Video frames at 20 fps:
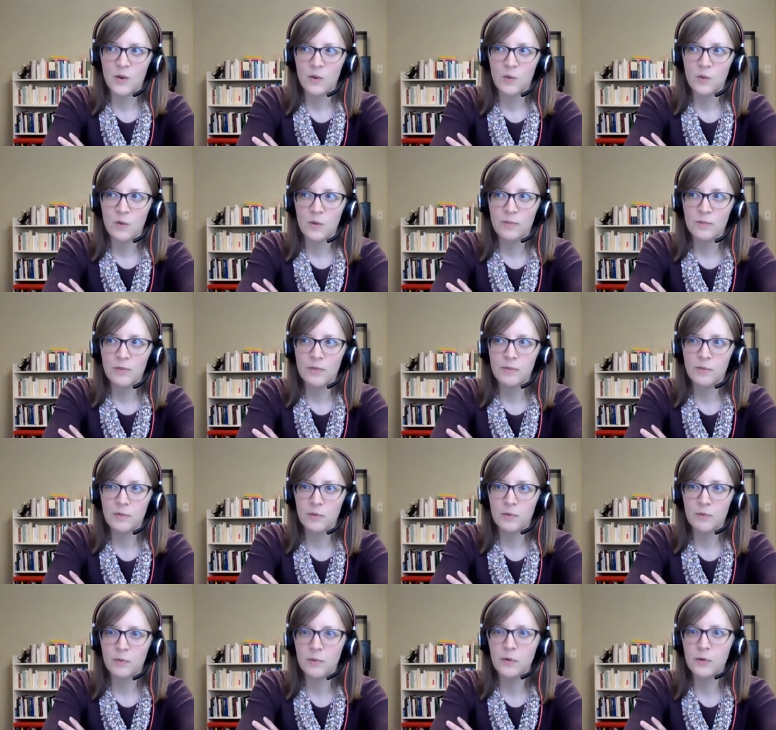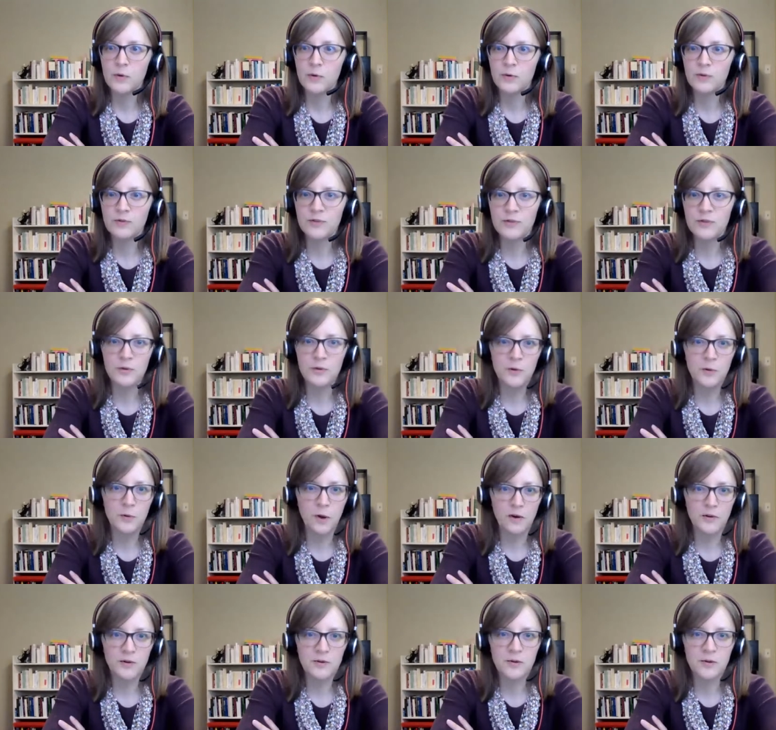when people move to a new
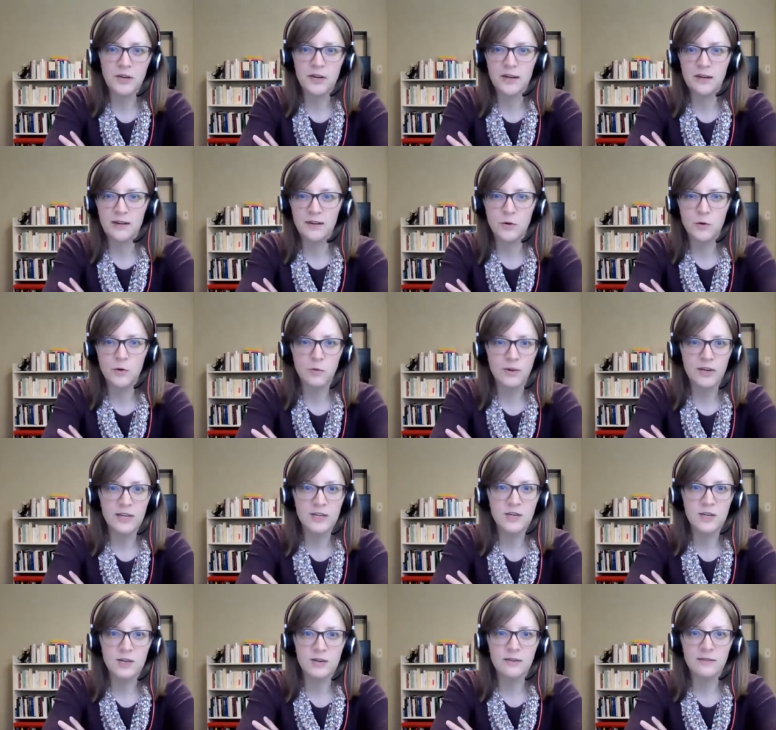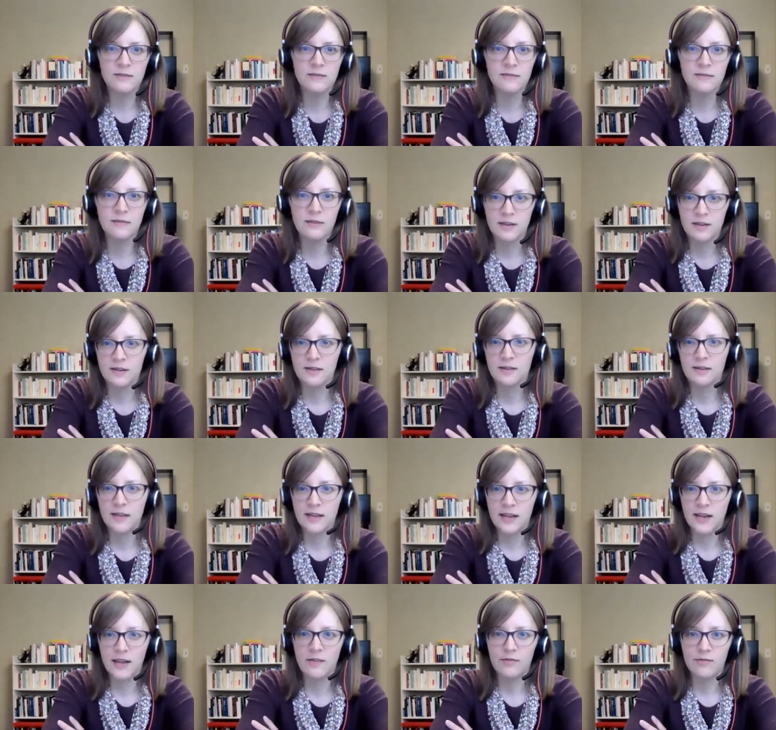country, a new region,
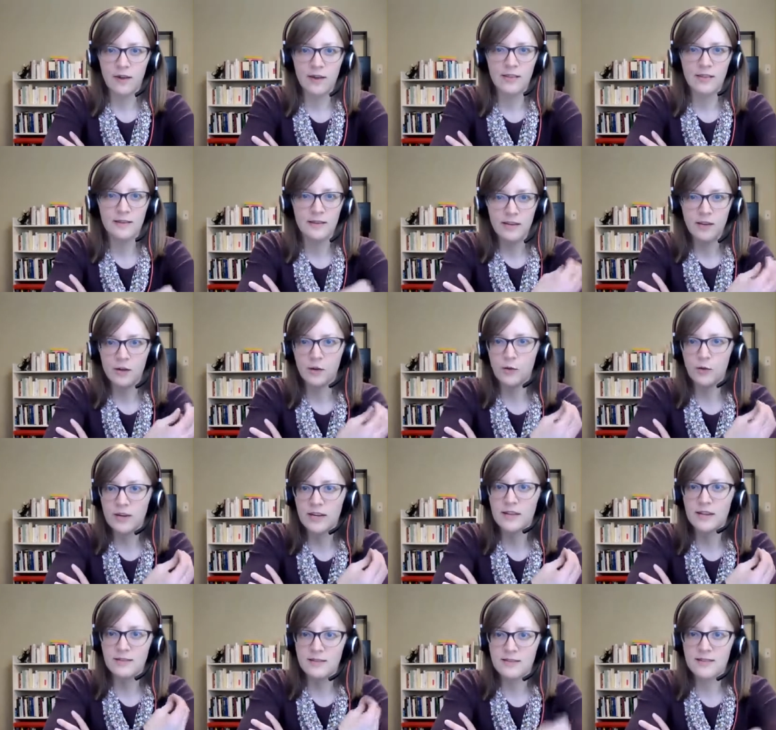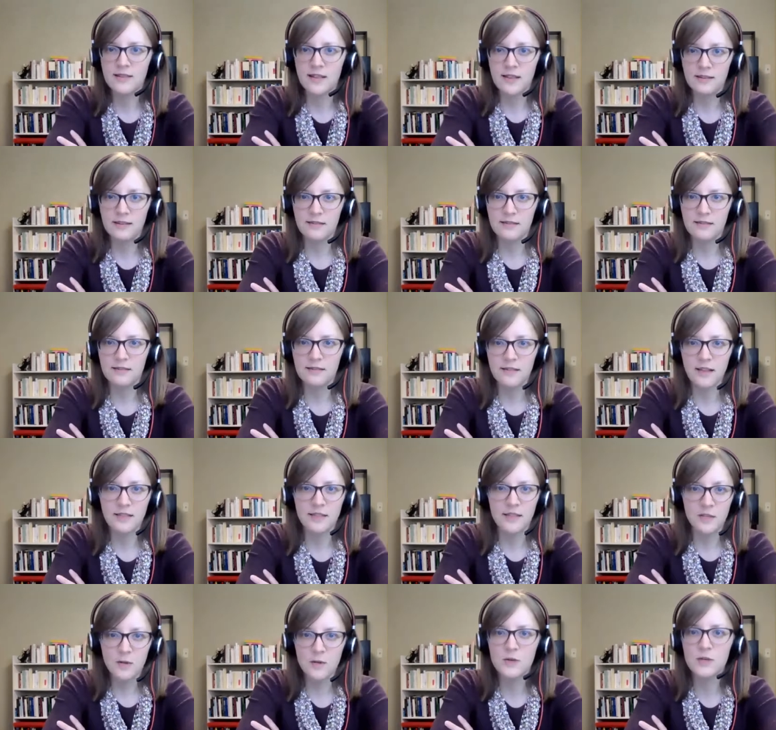they can't find the ingredients that
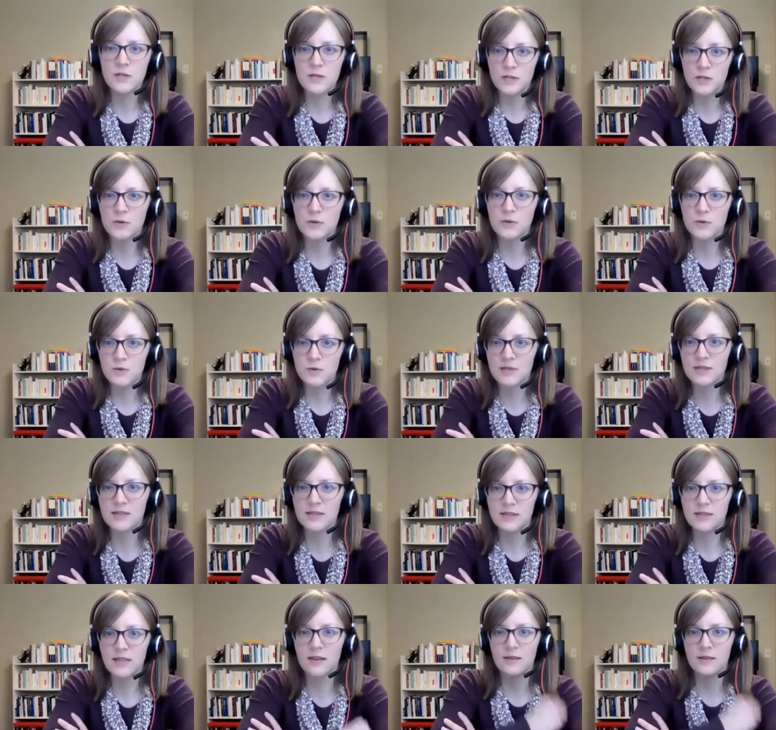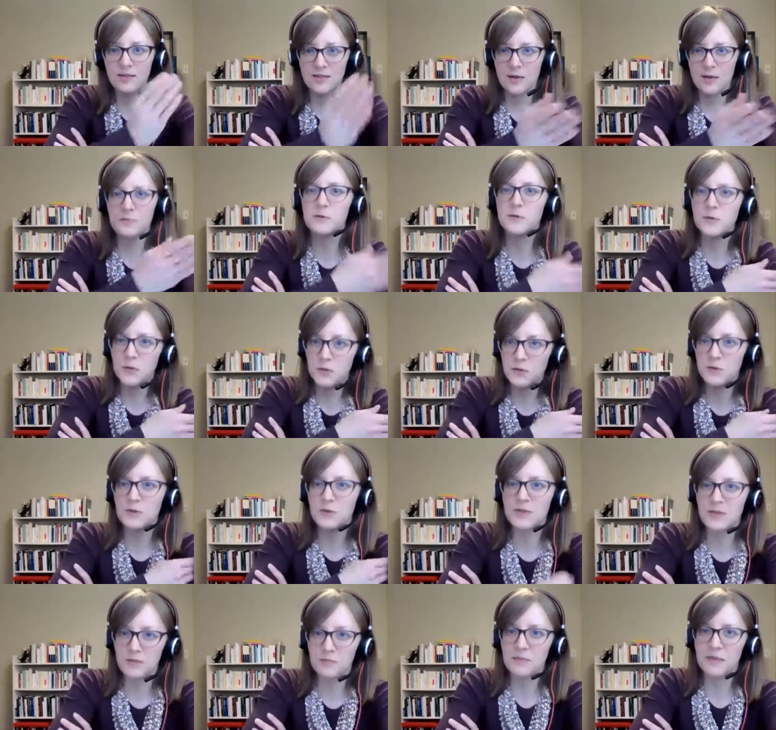they used to use, they'll
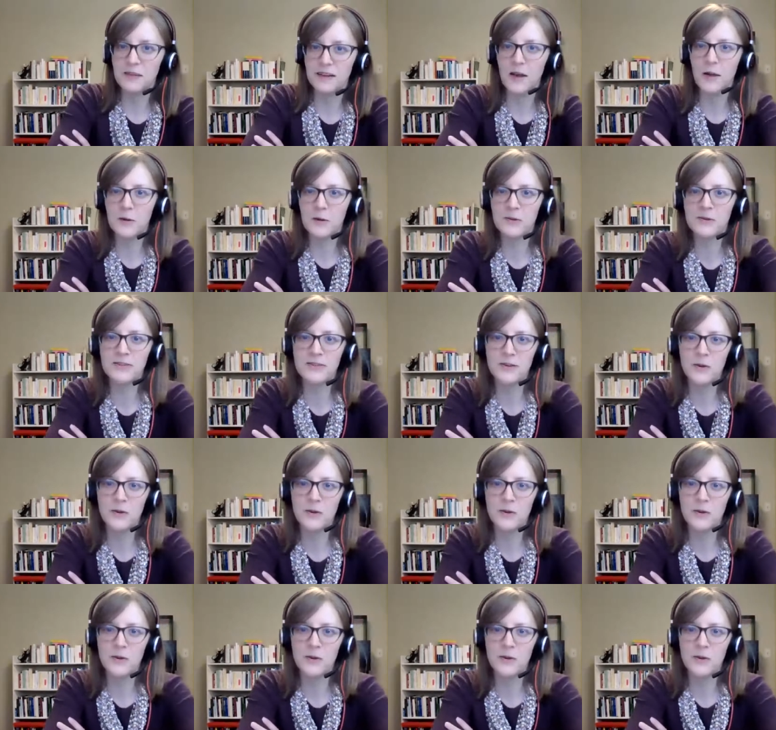substitute something else.